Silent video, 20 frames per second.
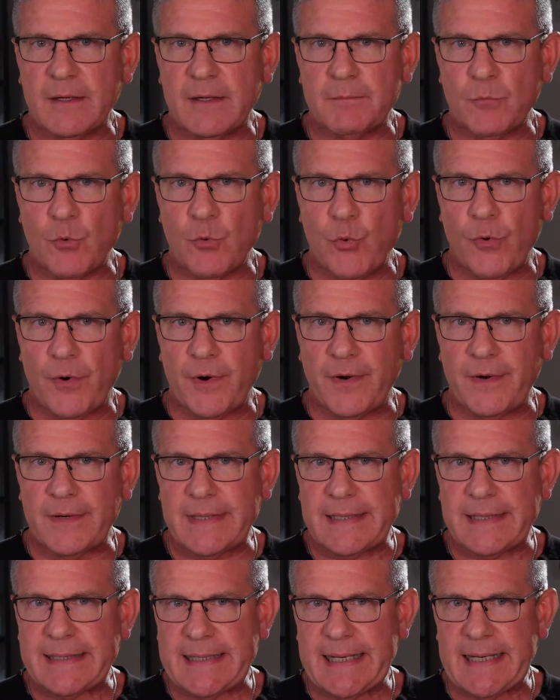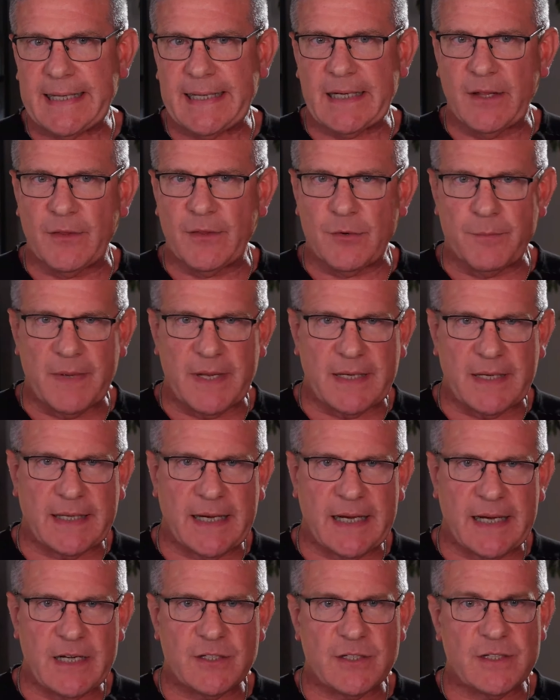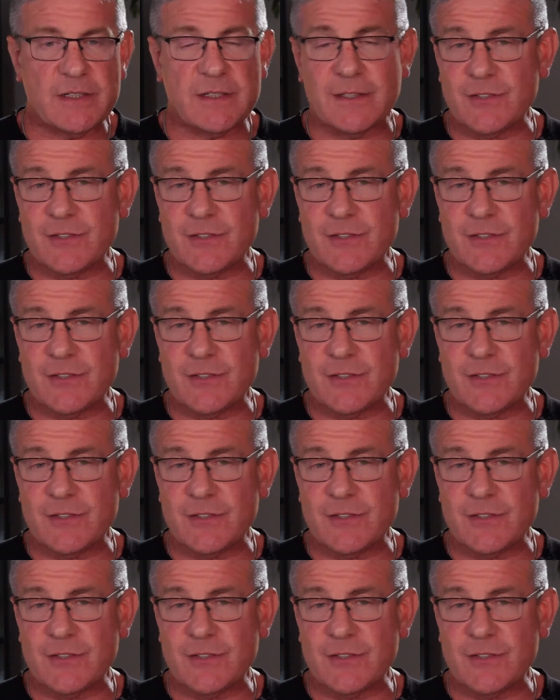or taking other medications,